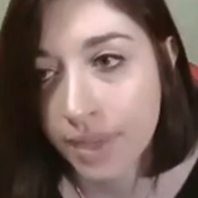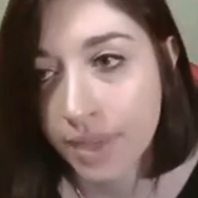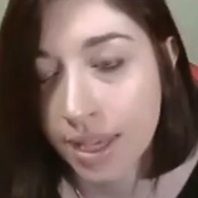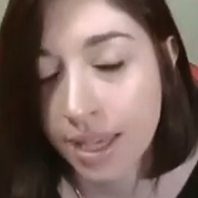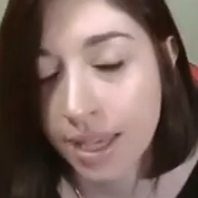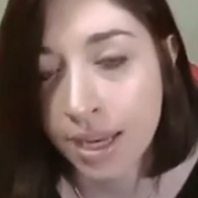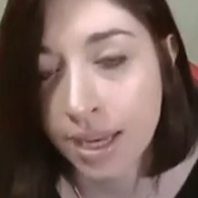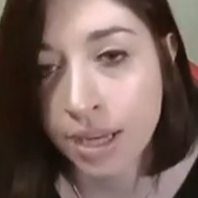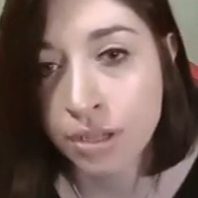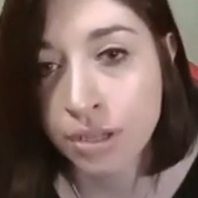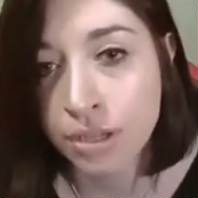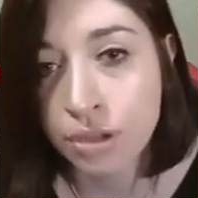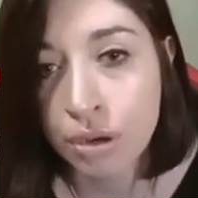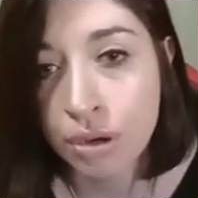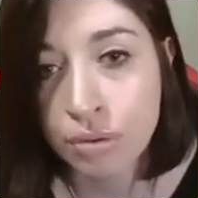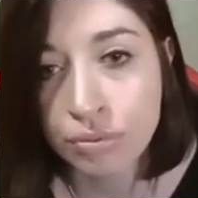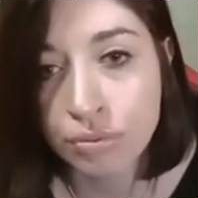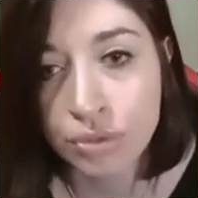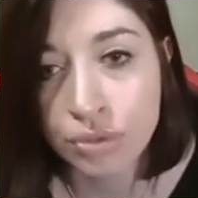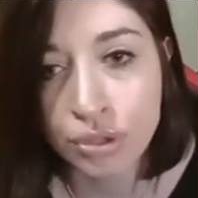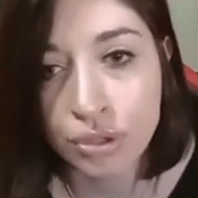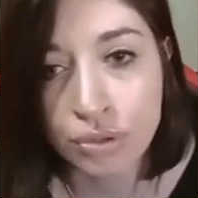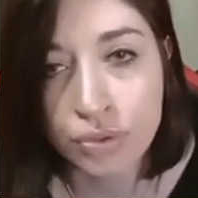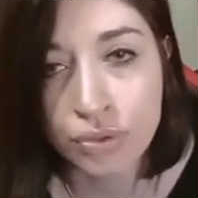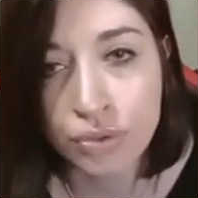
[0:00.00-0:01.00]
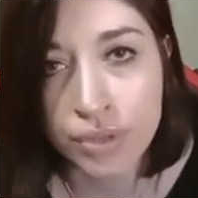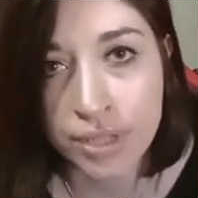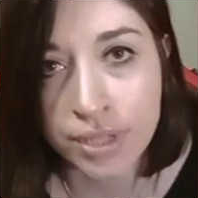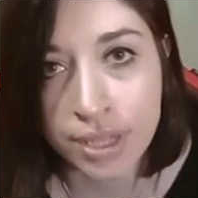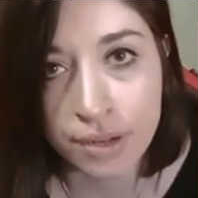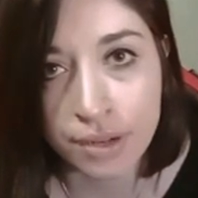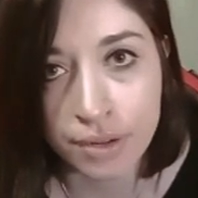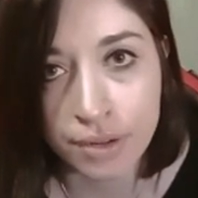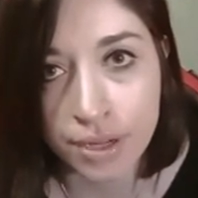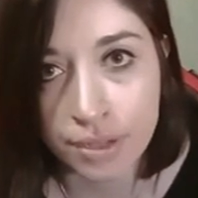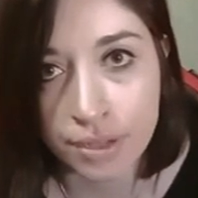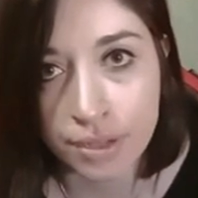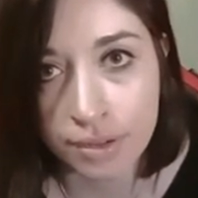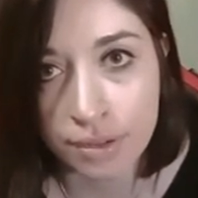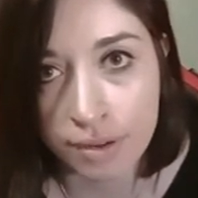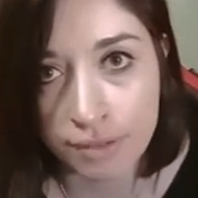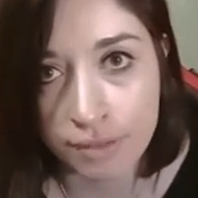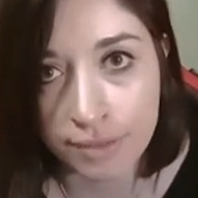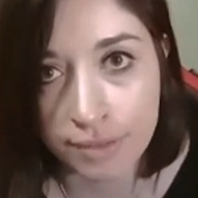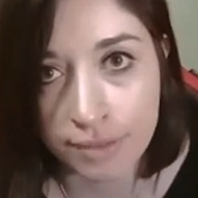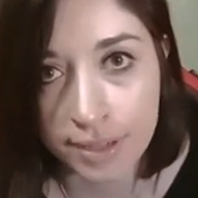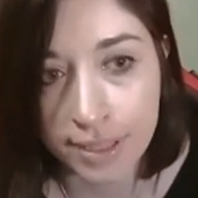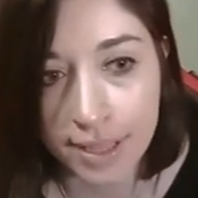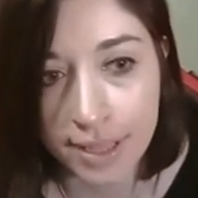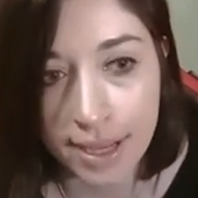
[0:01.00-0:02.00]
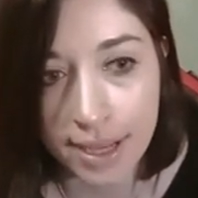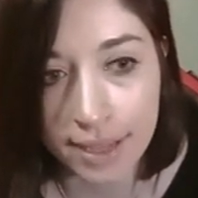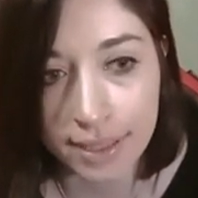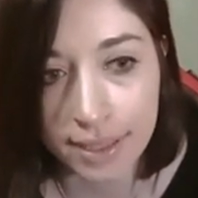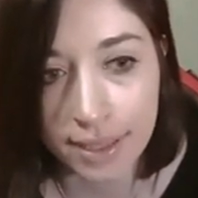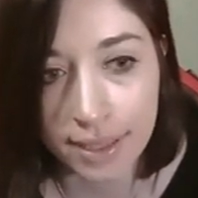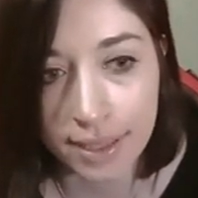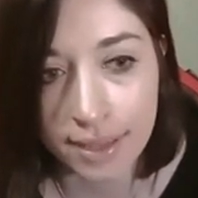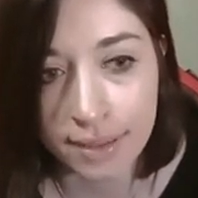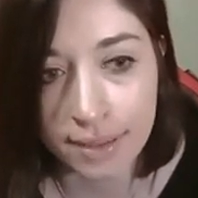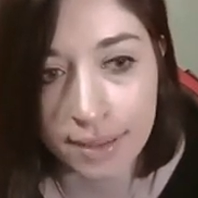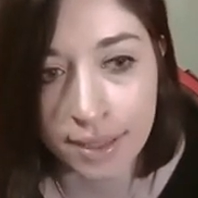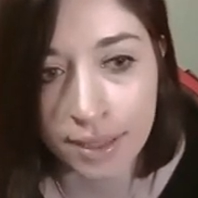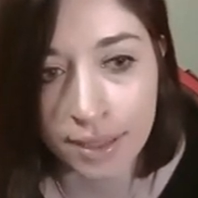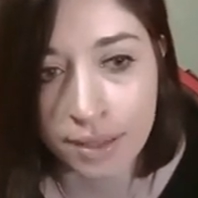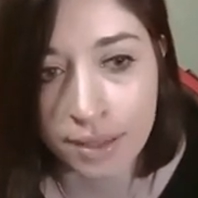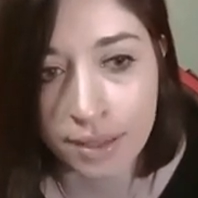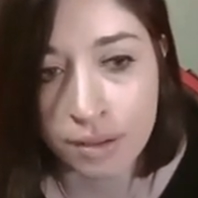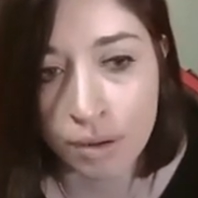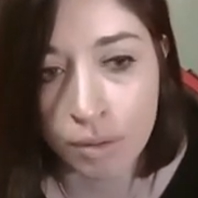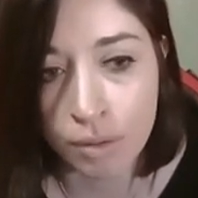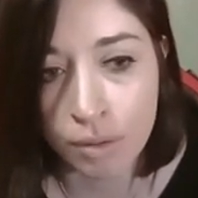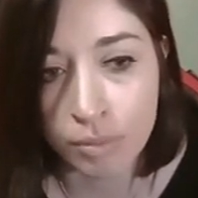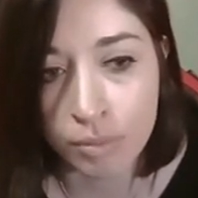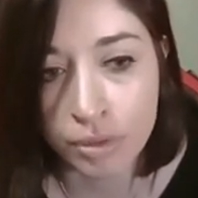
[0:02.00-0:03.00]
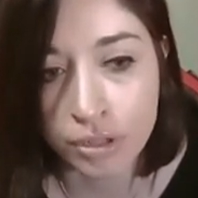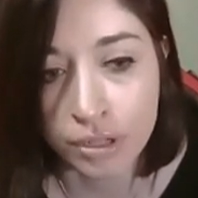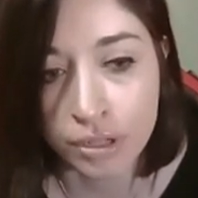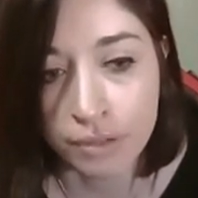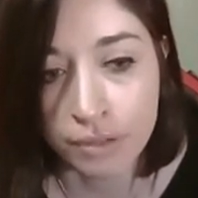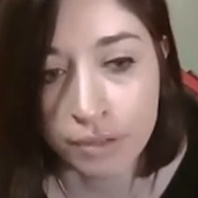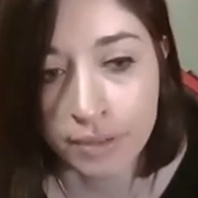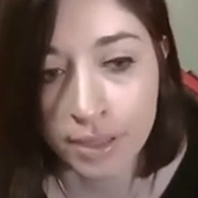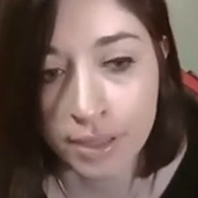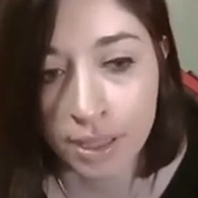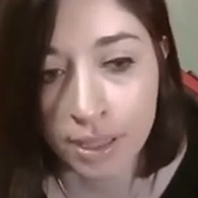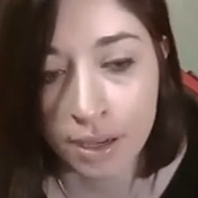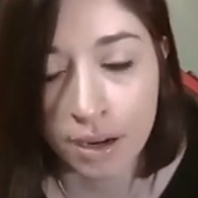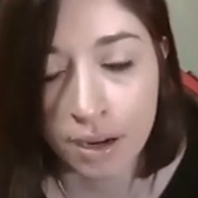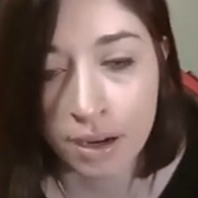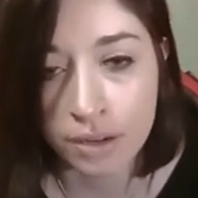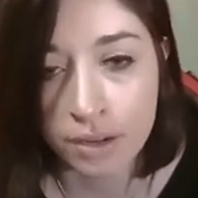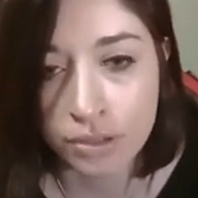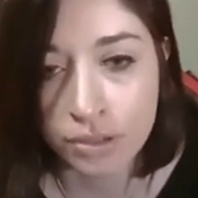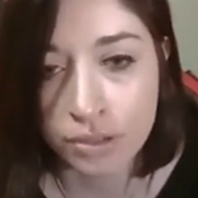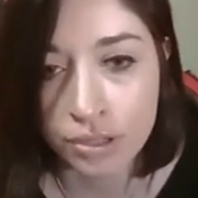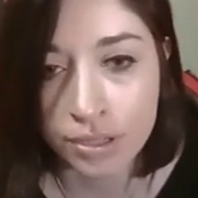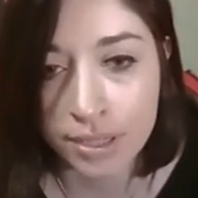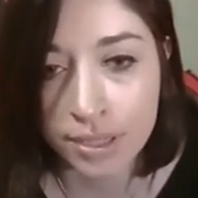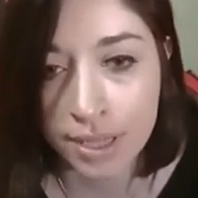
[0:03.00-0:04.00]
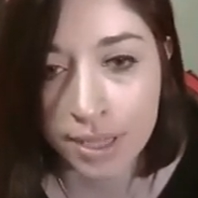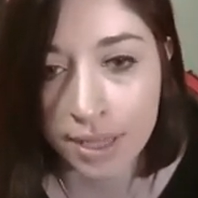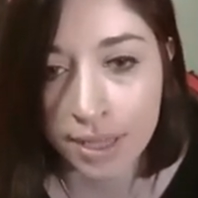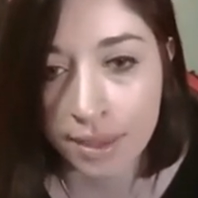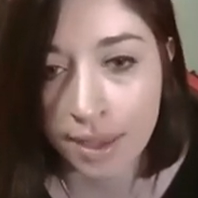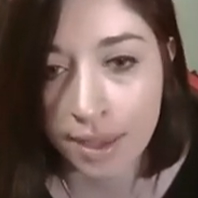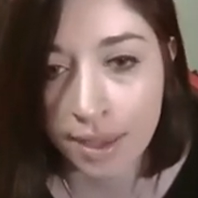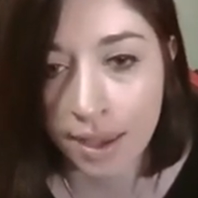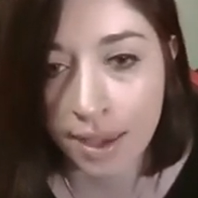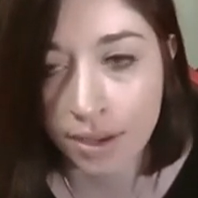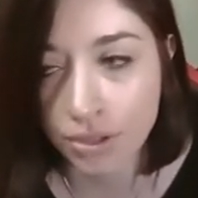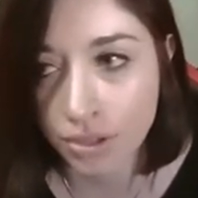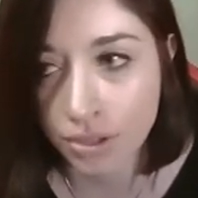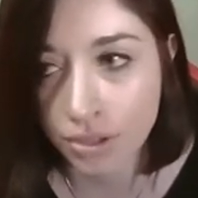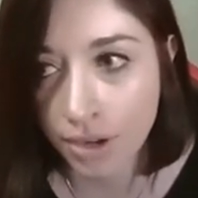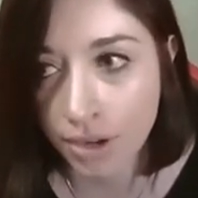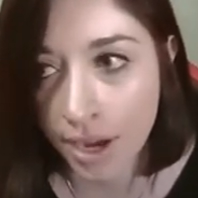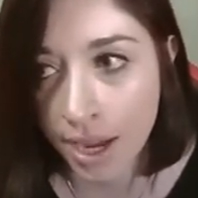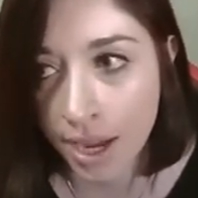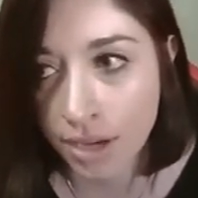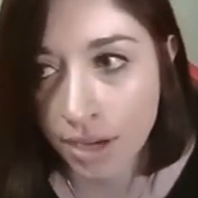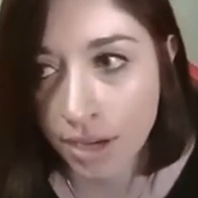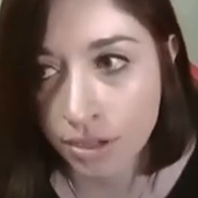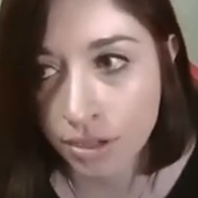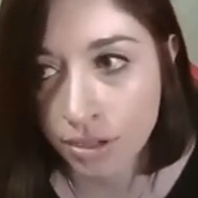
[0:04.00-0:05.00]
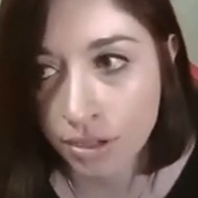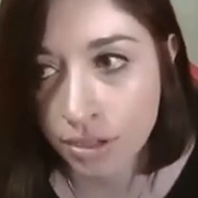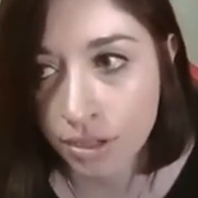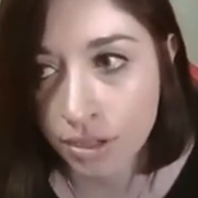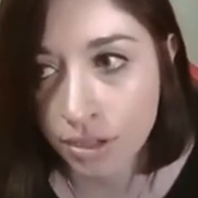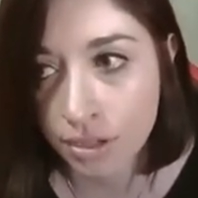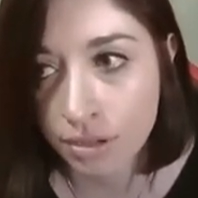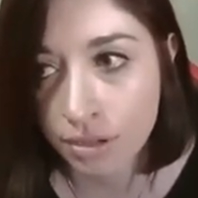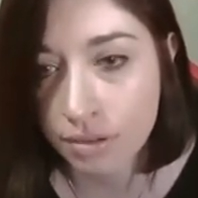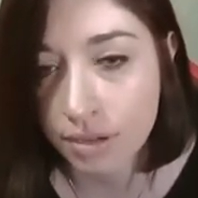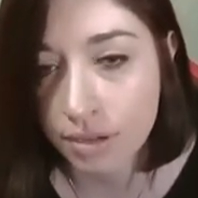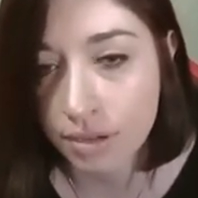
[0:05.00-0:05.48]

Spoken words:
And I don't do serious overclocking. Like, I don't push it really hard just to get that extra hash or two.